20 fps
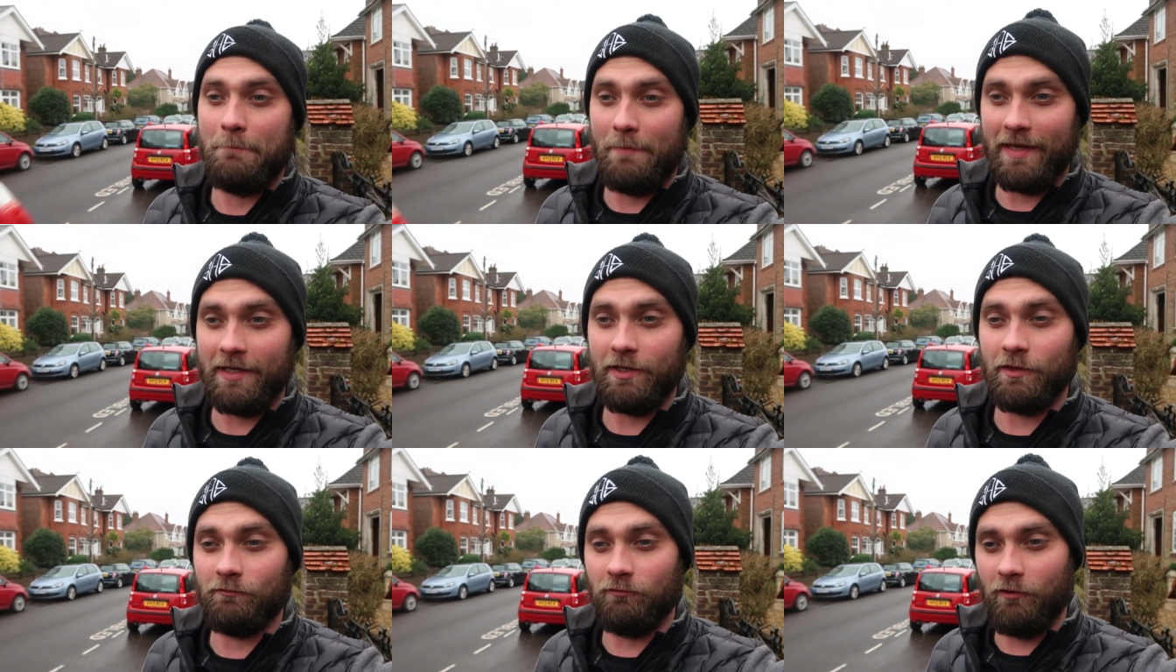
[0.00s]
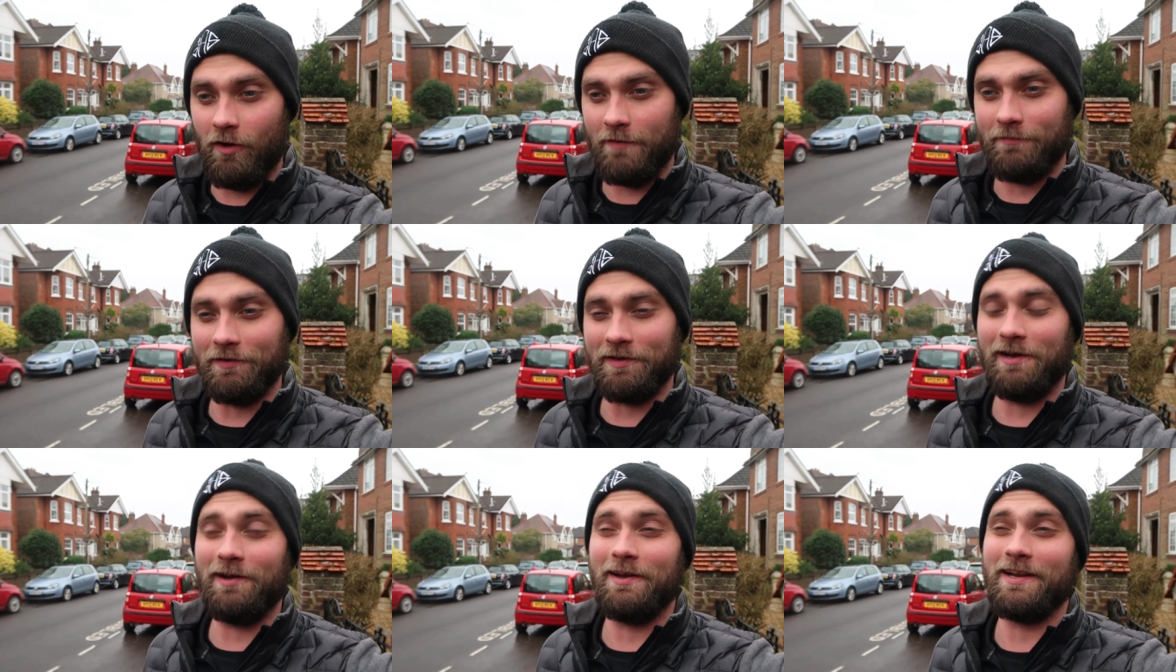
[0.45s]
make of
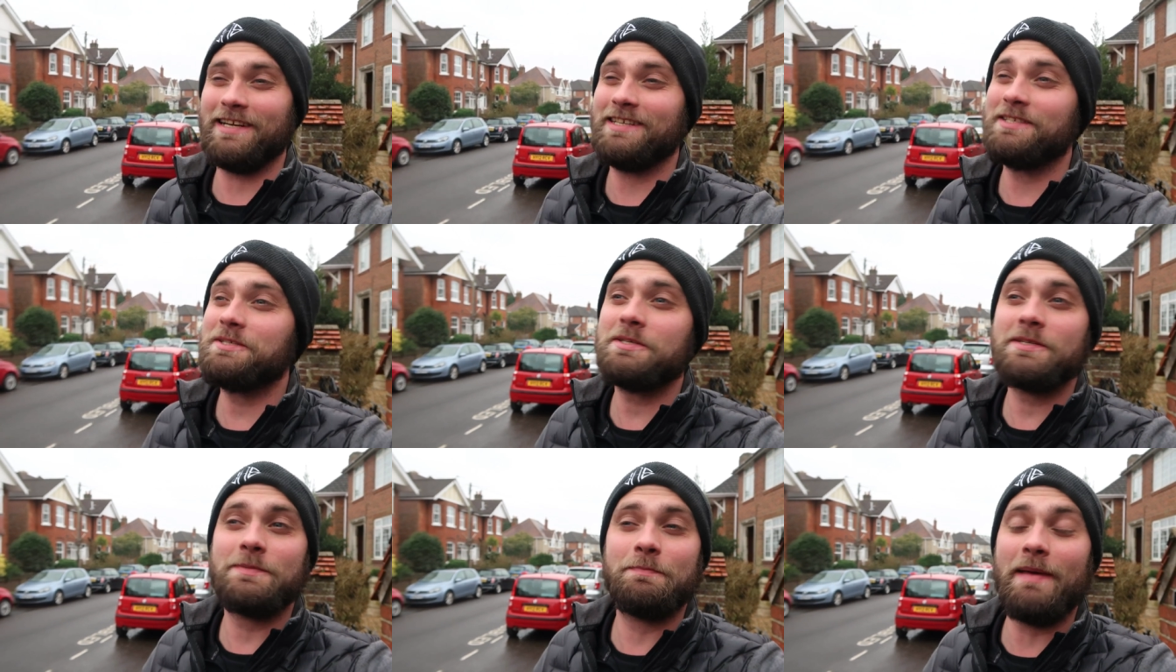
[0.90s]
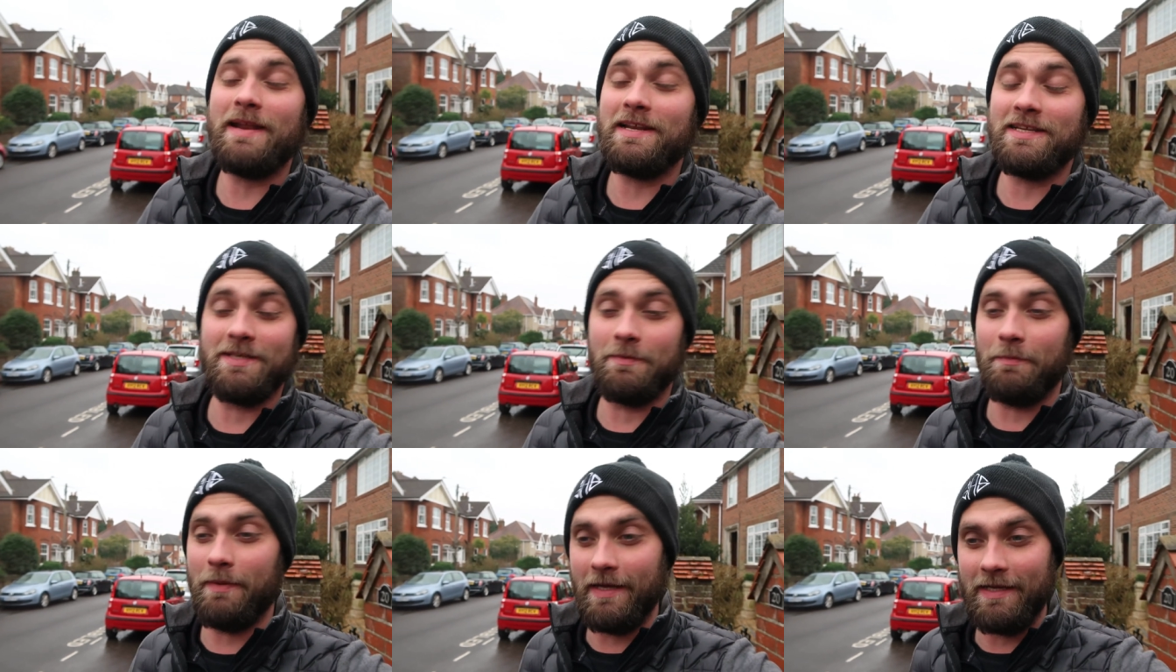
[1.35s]
driving iron. It's just
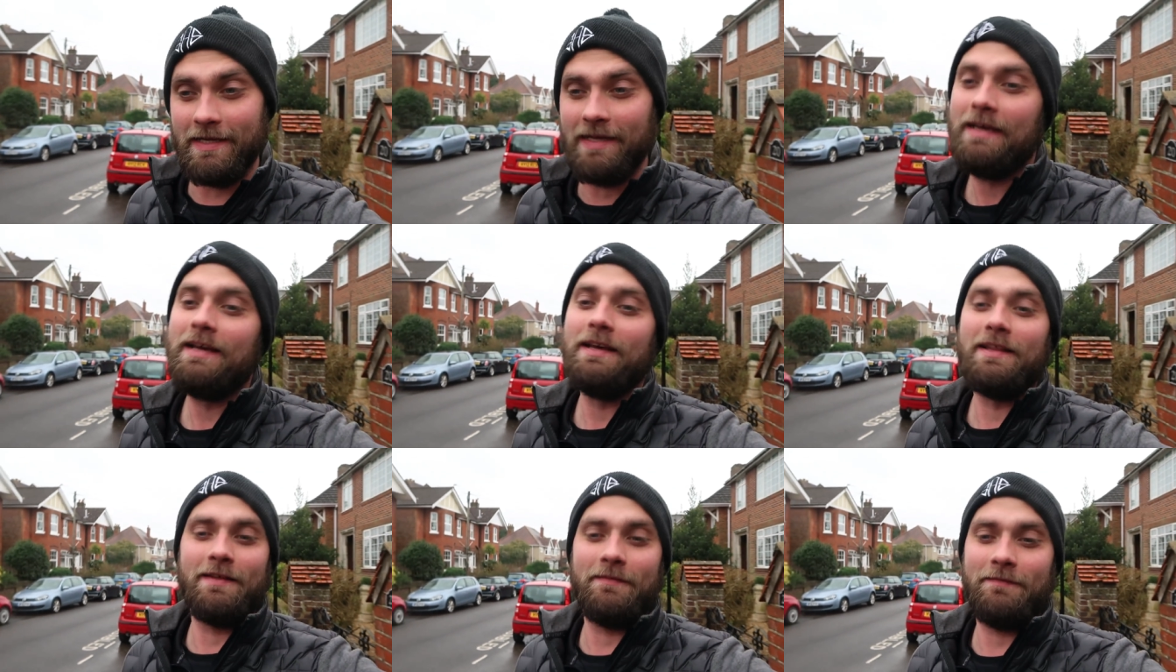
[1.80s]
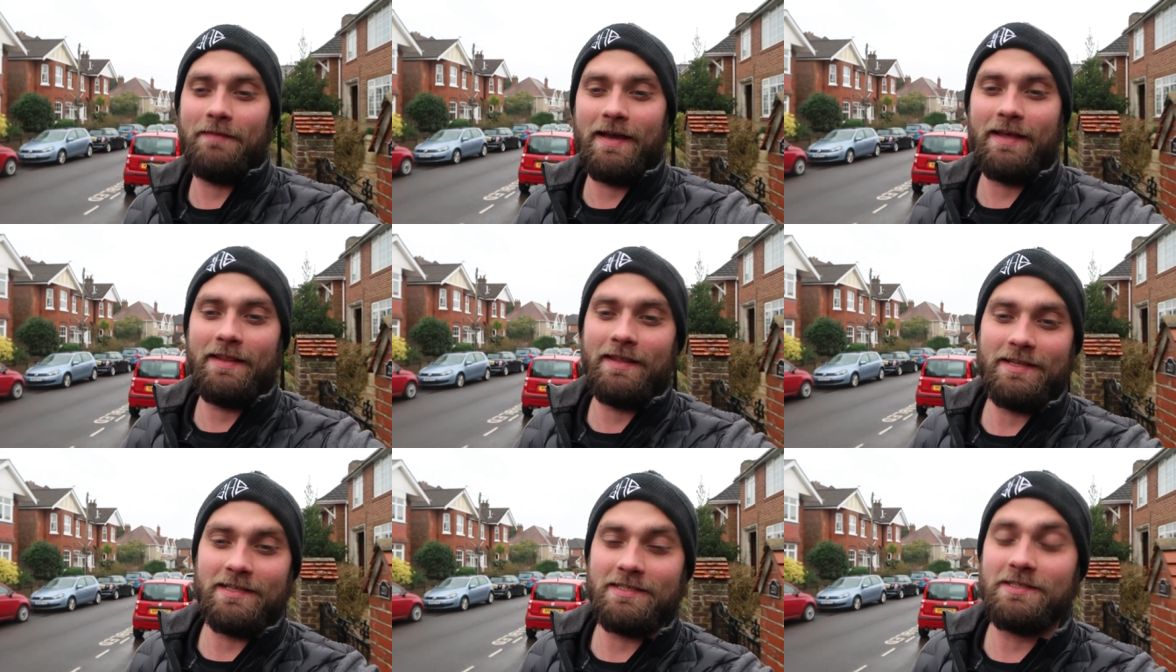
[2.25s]
meant to be the
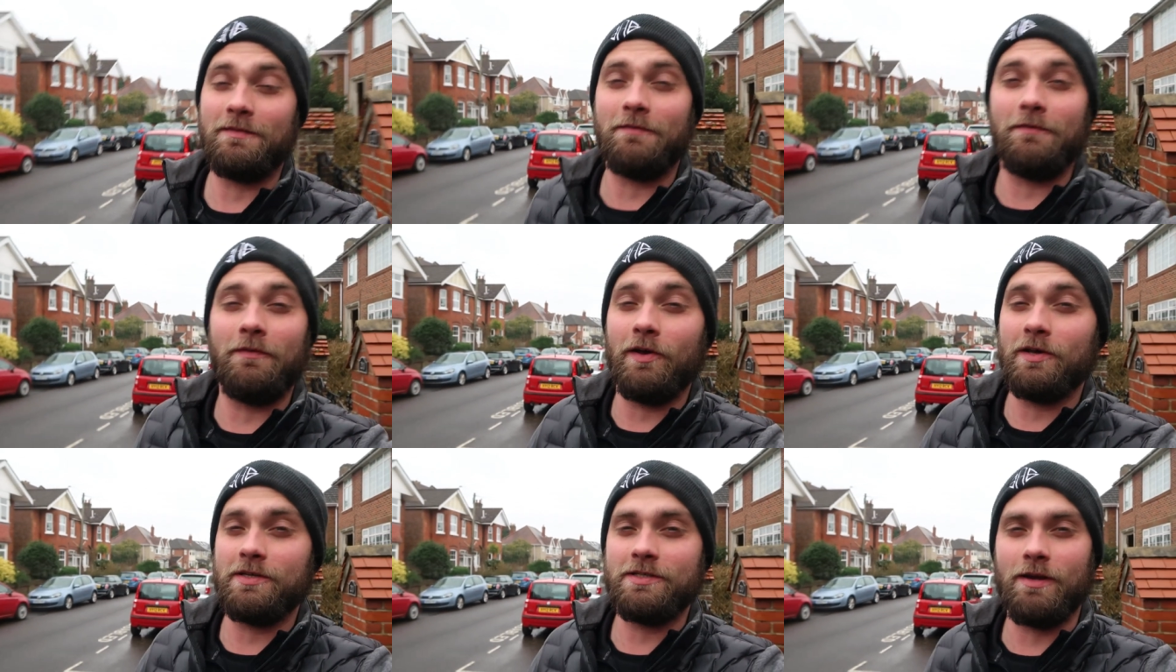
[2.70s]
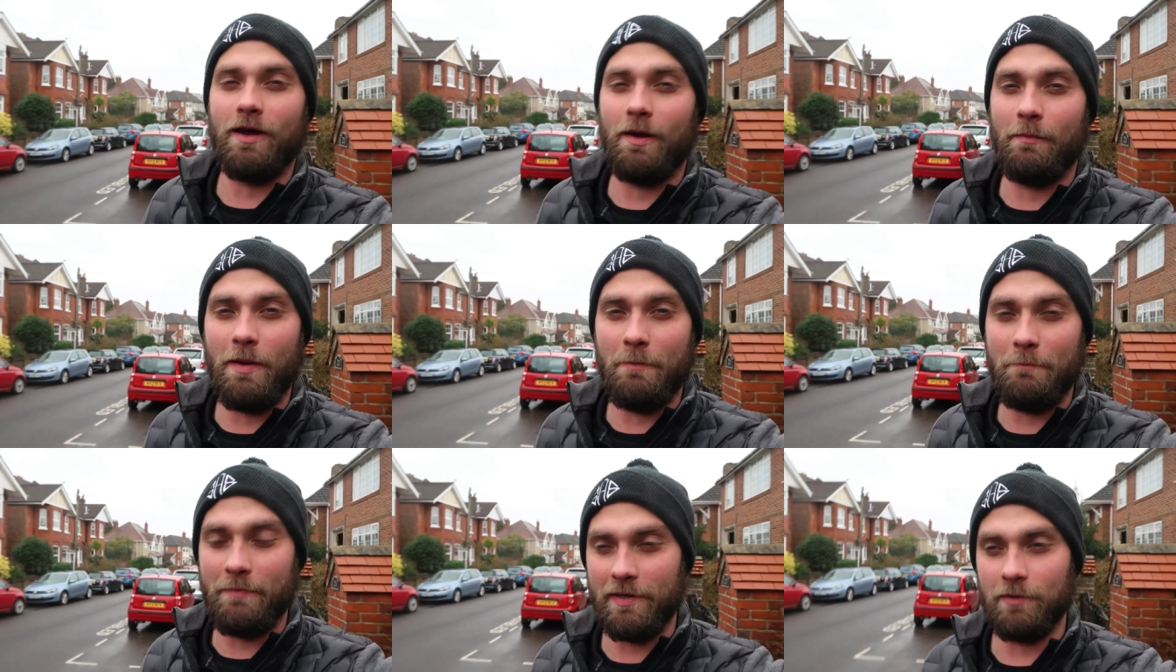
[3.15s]
fact that it's the first
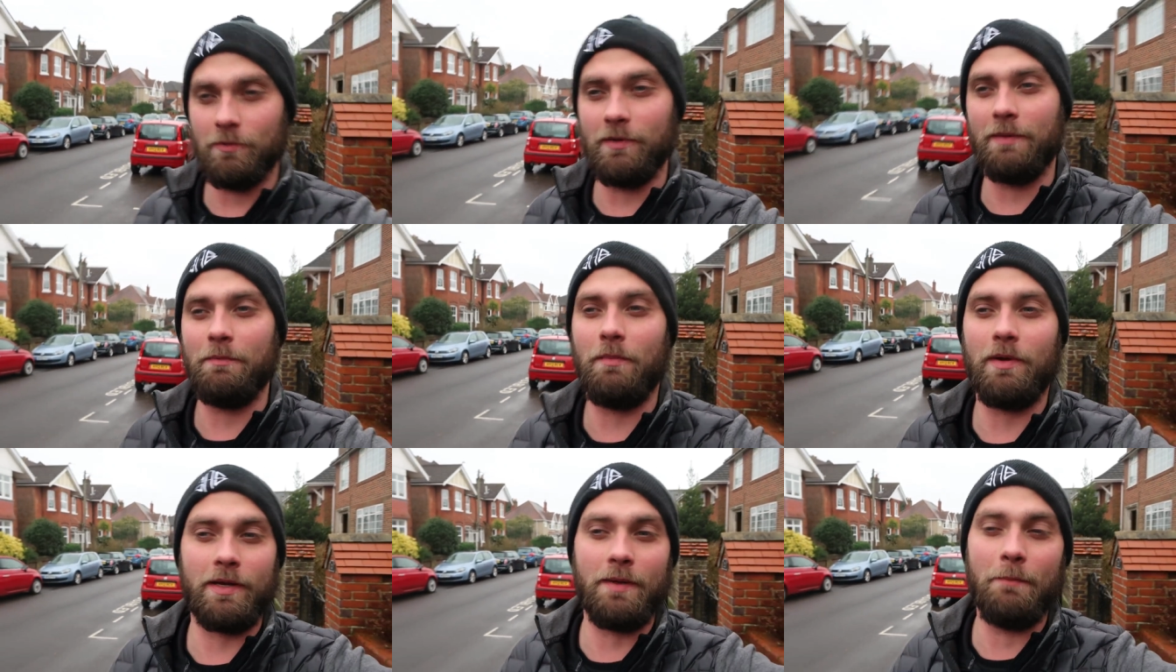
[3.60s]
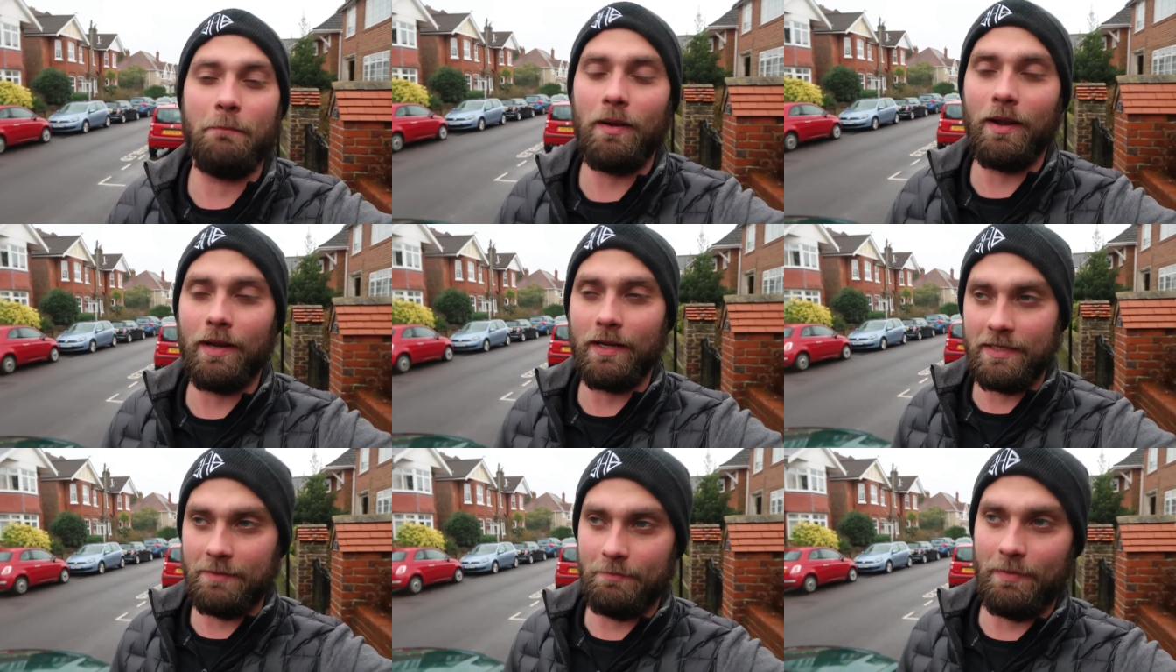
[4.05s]
time I'm building my
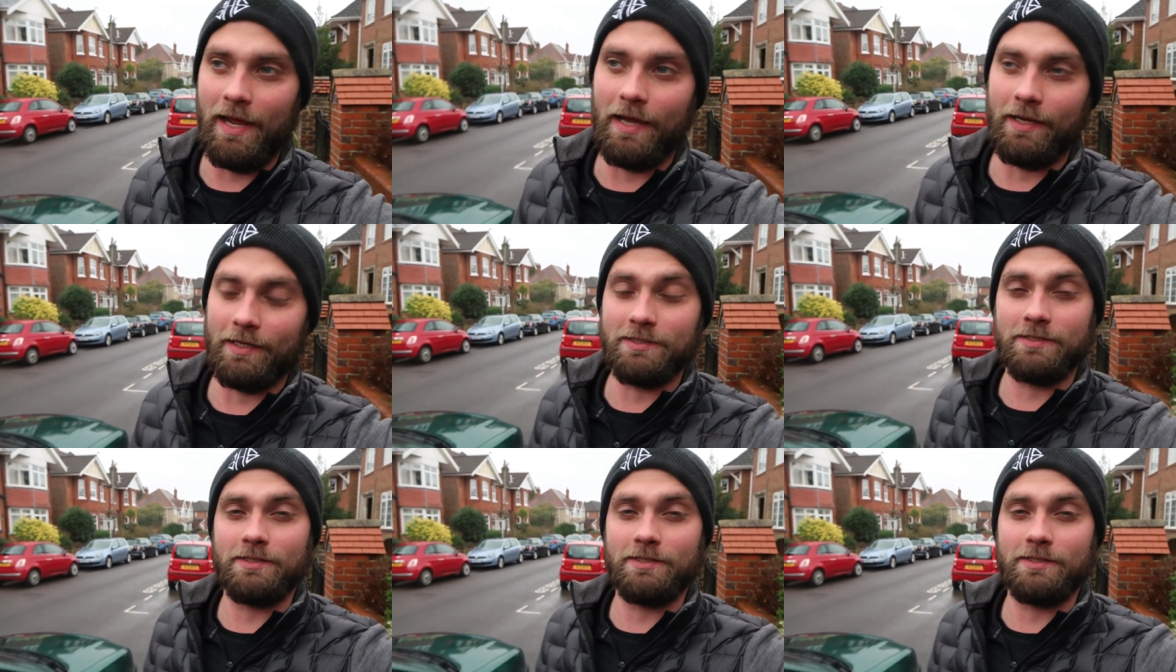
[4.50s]
complete bag.